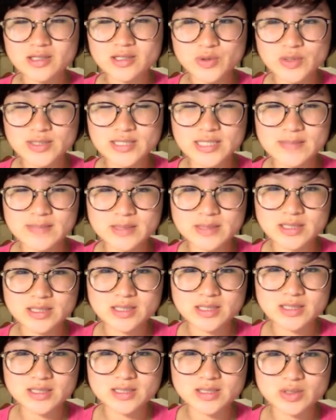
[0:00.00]
20
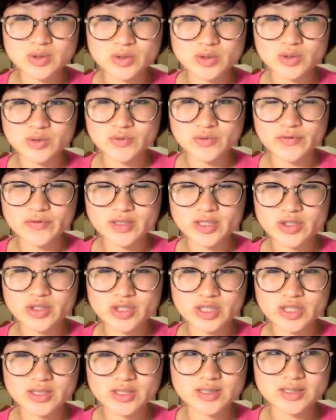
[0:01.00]
minutes to
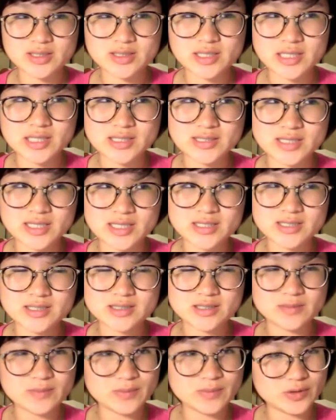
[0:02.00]
finish it. In
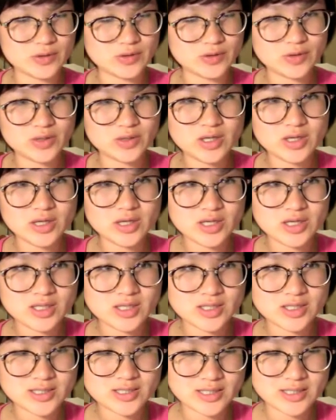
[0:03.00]
this
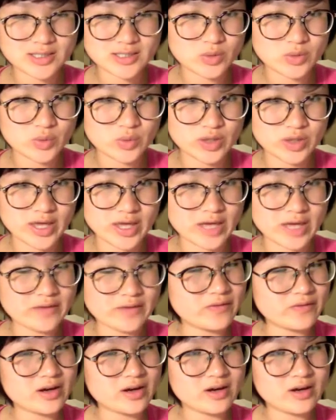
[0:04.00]
process, we
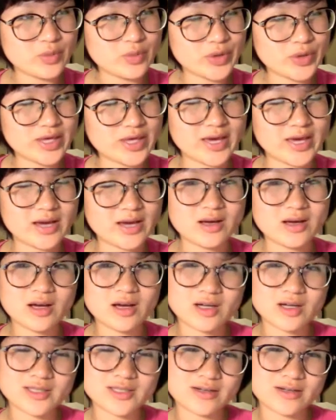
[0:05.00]

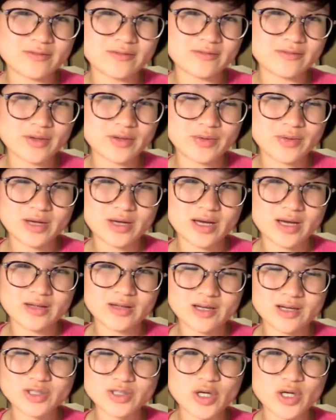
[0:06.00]
got a
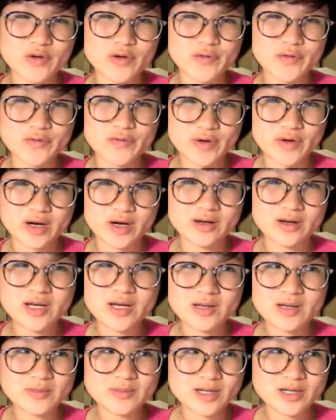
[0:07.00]
lot of fun
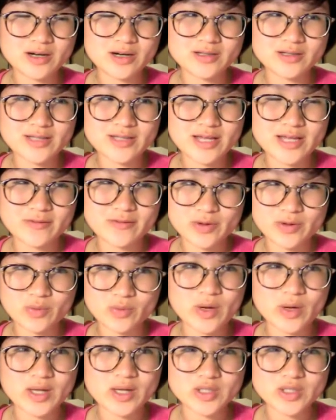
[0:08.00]
because
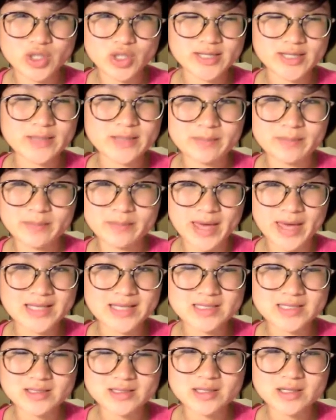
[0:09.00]
everyone tried their
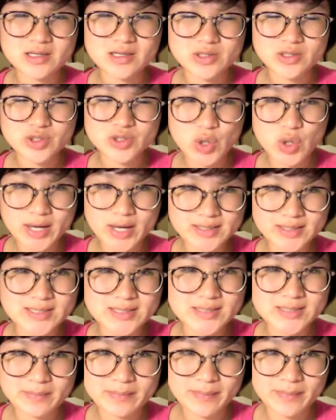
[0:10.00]
best
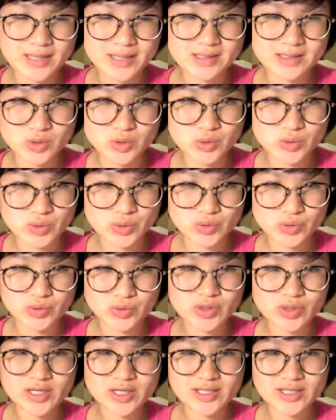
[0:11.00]
to
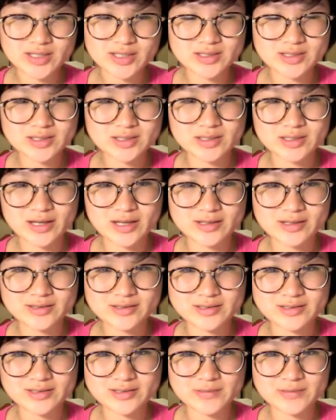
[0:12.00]
do it, and